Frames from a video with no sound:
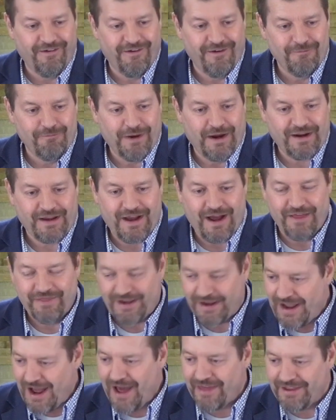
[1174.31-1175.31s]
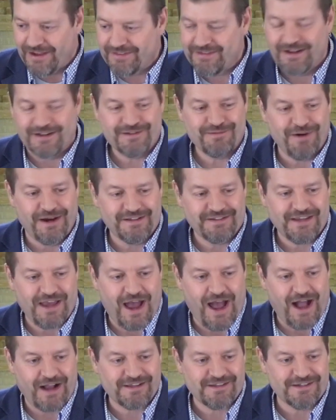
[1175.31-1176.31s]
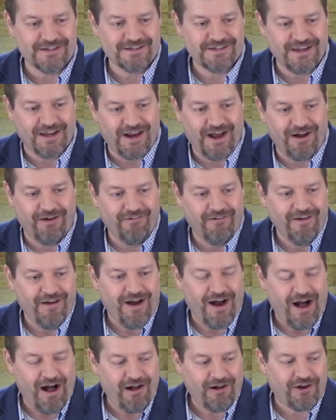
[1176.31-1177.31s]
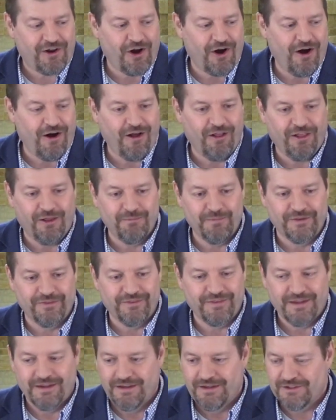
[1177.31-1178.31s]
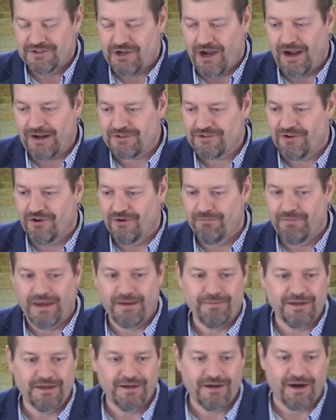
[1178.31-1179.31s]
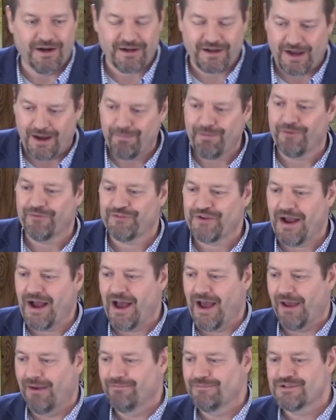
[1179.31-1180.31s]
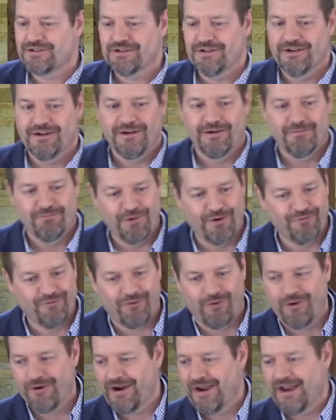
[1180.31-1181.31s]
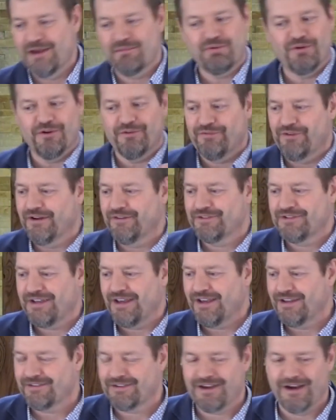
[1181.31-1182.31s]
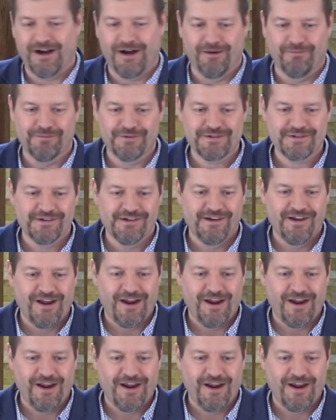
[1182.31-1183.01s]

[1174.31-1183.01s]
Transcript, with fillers: my guy, the guy that does my taxes. And I'll, I'll call him and talk to him maybe a couple times before April 15th comes.